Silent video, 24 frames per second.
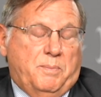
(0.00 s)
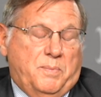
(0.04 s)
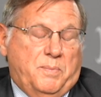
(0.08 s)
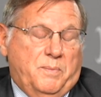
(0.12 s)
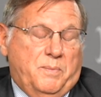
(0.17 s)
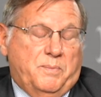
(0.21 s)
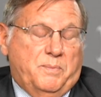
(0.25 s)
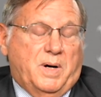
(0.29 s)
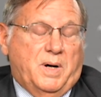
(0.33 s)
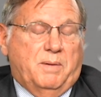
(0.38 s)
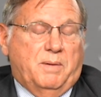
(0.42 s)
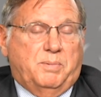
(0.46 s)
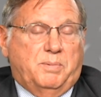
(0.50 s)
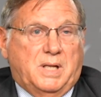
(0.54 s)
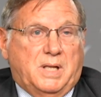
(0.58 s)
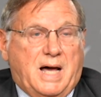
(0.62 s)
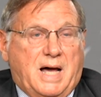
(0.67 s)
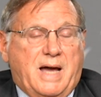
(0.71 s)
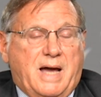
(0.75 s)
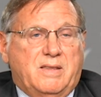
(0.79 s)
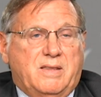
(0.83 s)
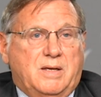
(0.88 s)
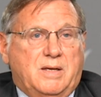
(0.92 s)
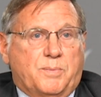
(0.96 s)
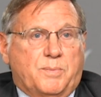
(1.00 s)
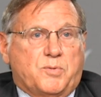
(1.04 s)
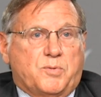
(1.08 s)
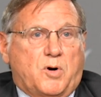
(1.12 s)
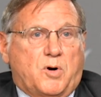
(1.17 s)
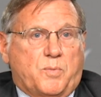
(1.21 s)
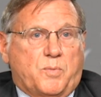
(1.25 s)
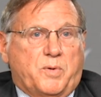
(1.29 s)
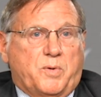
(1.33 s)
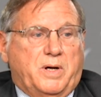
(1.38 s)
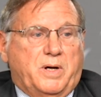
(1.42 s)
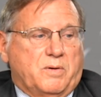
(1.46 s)
apply the
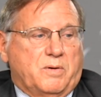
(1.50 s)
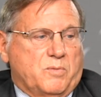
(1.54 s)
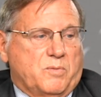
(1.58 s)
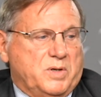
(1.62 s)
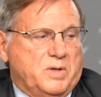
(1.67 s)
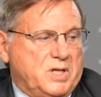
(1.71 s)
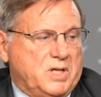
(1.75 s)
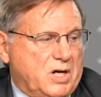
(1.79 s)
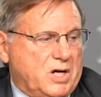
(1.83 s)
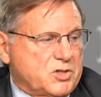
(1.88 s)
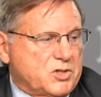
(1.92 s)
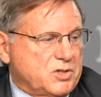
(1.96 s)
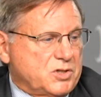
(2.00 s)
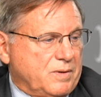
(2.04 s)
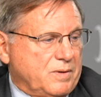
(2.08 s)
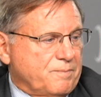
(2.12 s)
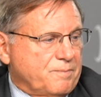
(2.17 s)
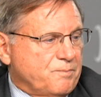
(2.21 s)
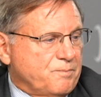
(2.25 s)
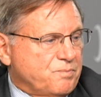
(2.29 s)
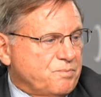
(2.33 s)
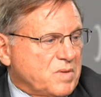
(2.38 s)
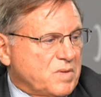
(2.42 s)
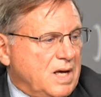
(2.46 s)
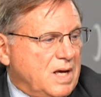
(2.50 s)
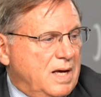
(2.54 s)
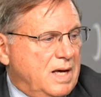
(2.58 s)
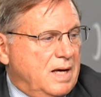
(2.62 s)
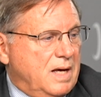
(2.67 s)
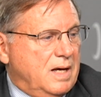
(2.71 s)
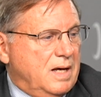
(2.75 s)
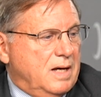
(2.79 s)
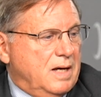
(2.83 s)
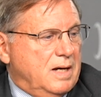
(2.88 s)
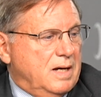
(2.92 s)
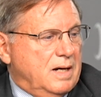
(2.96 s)
appropriate reduction.
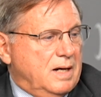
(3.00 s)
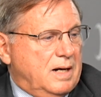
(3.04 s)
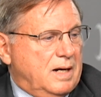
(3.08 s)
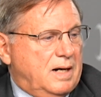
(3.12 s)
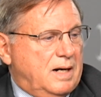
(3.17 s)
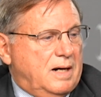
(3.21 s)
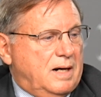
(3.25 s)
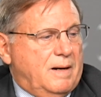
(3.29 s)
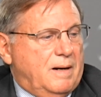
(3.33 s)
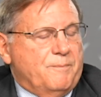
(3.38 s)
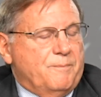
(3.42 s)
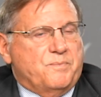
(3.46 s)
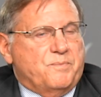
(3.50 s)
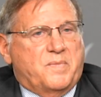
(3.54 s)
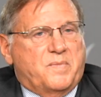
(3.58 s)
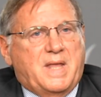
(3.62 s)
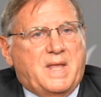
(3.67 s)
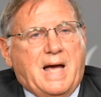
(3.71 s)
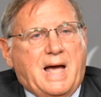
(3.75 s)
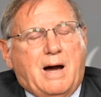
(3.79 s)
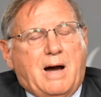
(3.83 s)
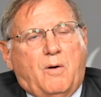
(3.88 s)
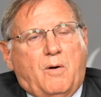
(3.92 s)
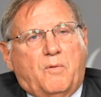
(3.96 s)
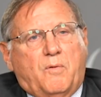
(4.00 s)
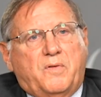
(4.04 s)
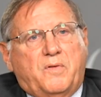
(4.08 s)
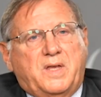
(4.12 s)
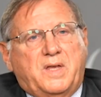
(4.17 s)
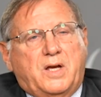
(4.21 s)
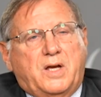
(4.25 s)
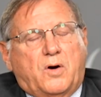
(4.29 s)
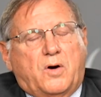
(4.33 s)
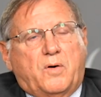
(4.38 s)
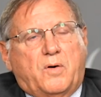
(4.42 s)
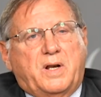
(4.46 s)
Now,
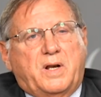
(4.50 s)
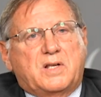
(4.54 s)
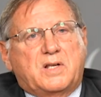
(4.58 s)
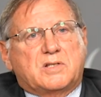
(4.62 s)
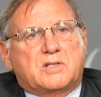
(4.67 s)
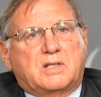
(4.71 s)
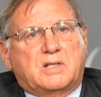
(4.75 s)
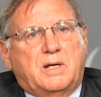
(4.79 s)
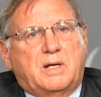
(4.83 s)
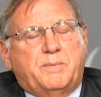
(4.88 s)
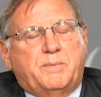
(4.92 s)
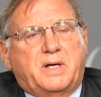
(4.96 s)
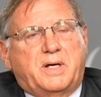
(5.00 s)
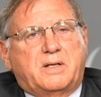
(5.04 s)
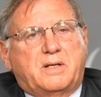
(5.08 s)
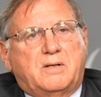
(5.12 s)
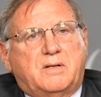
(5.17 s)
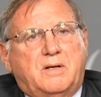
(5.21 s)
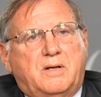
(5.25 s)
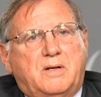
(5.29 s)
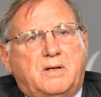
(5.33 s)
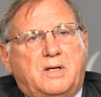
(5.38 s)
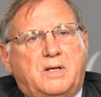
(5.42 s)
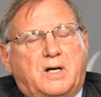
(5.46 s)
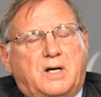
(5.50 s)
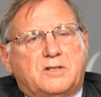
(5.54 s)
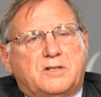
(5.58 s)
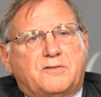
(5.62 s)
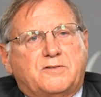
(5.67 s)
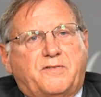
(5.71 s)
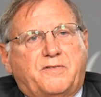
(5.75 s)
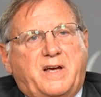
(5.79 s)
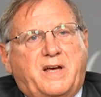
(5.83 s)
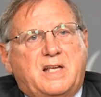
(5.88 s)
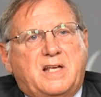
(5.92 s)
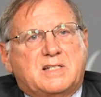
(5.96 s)
the earnings limit does
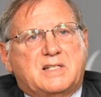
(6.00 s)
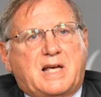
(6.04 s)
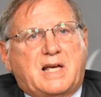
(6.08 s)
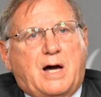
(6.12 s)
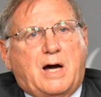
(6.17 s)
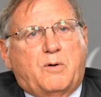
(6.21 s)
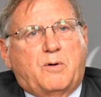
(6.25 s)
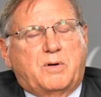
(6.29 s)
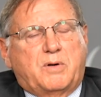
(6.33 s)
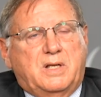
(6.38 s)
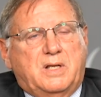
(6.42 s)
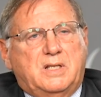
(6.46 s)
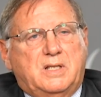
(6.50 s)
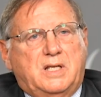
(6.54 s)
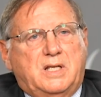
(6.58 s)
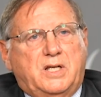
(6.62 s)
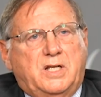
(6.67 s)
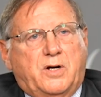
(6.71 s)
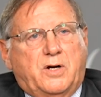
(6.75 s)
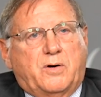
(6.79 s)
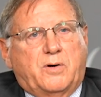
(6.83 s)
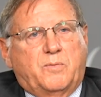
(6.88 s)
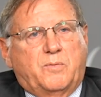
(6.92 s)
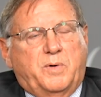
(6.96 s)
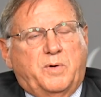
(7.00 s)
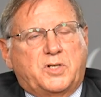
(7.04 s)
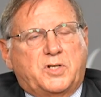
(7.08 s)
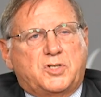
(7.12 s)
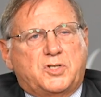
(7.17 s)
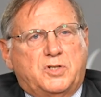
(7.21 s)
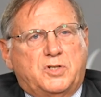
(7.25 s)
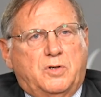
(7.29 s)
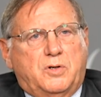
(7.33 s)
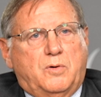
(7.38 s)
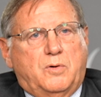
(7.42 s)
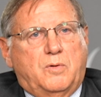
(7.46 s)
phase out in the year in which
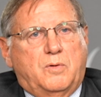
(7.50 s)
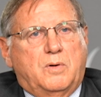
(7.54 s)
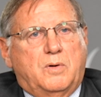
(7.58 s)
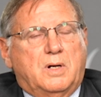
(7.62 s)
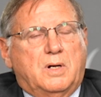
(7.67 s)
you,